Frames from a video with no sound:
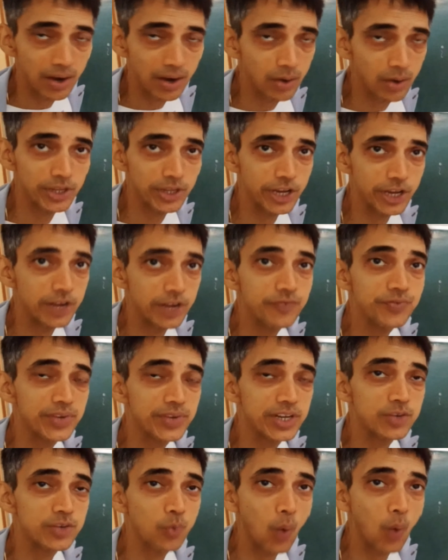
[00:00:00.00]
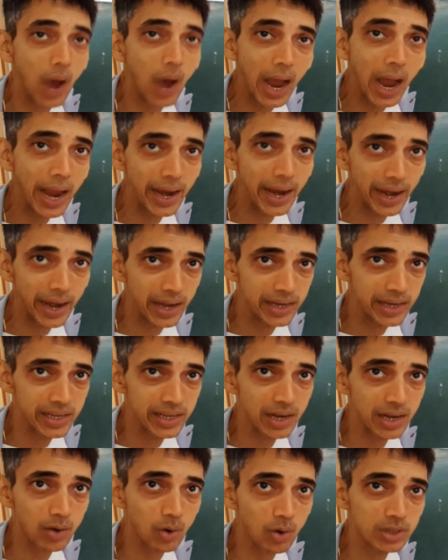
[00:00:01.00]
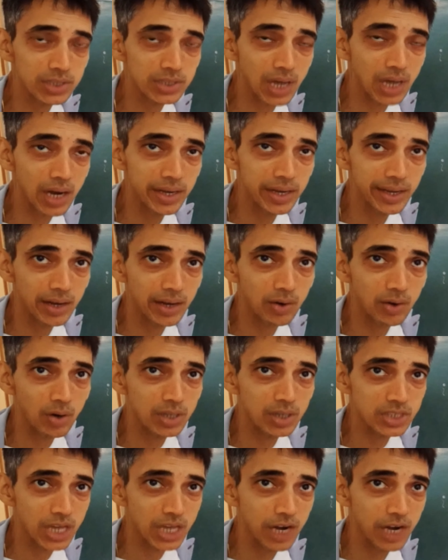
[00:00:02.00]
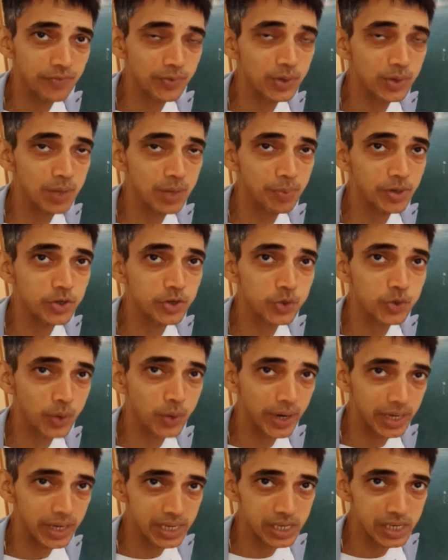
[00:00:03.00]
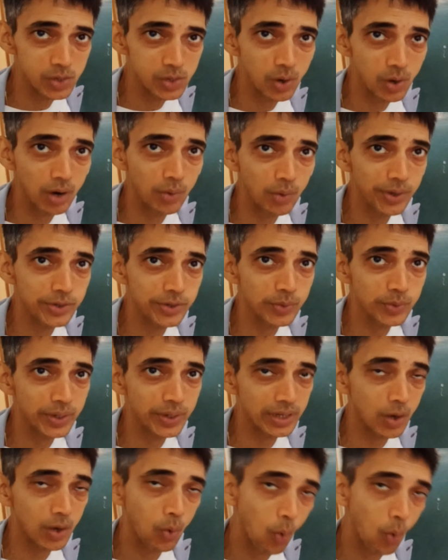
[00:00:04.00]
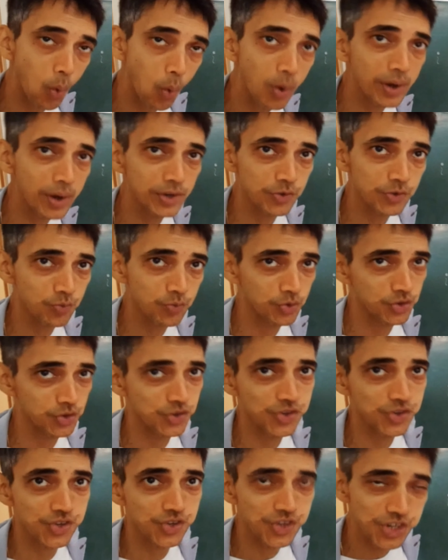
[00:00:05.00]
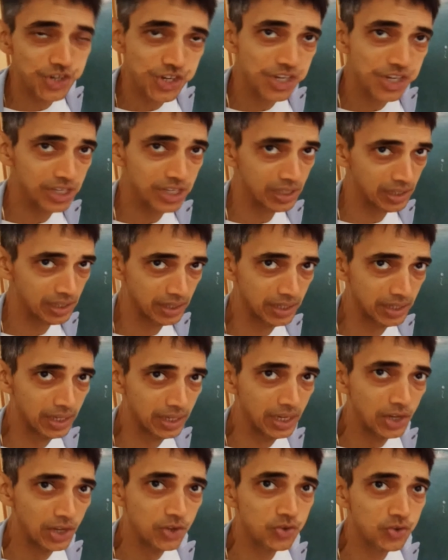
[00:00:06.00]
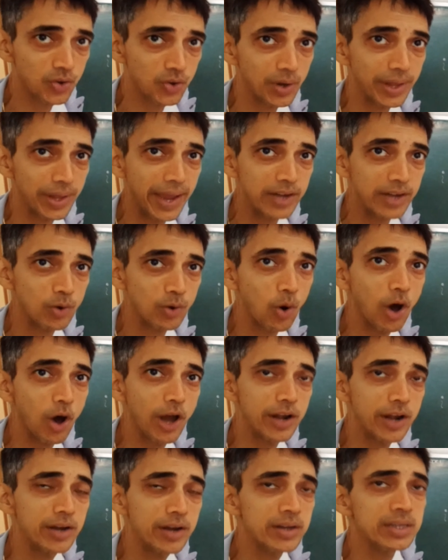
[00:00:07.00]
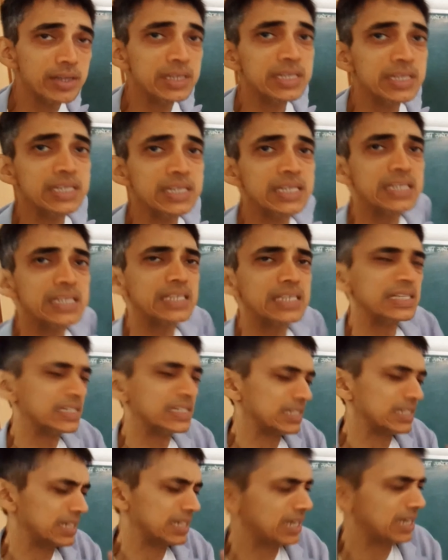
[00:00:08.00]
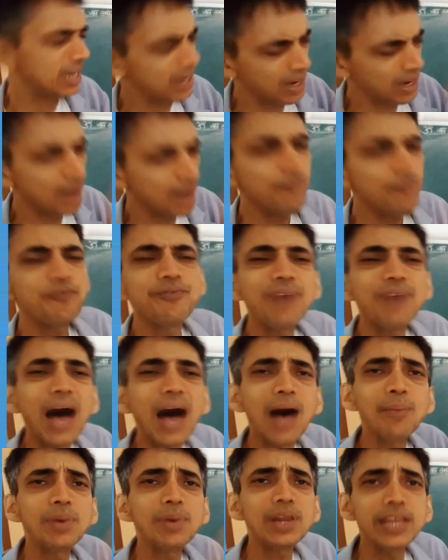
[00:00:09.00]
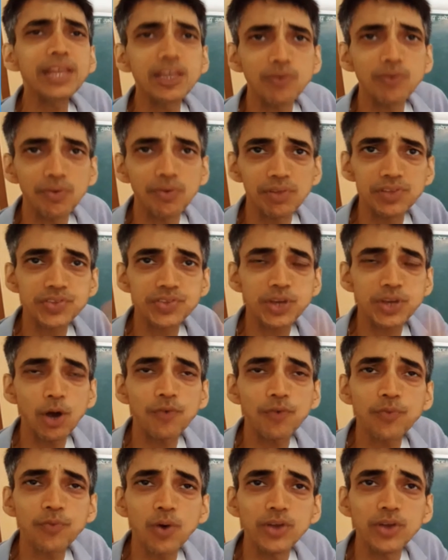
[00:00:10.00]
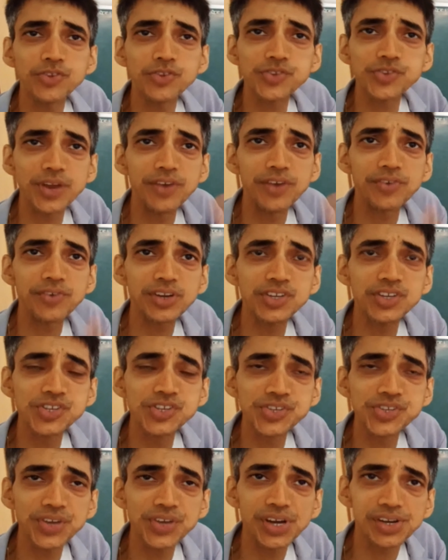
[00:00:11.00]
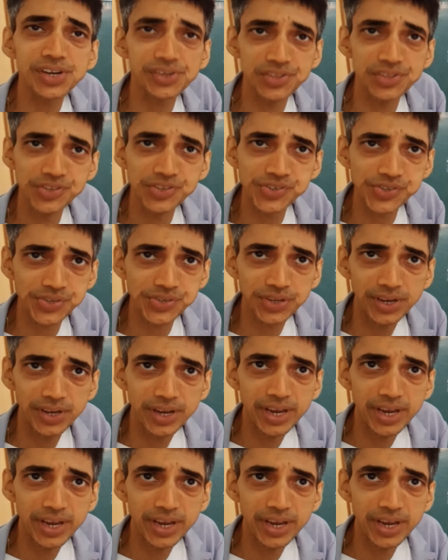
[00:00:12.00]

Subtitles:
Around the infinite wire, dl cross r, if you keep on joining, you are going to get a locus, which is circle. So you'll get on a family, we will say, of concentric circles.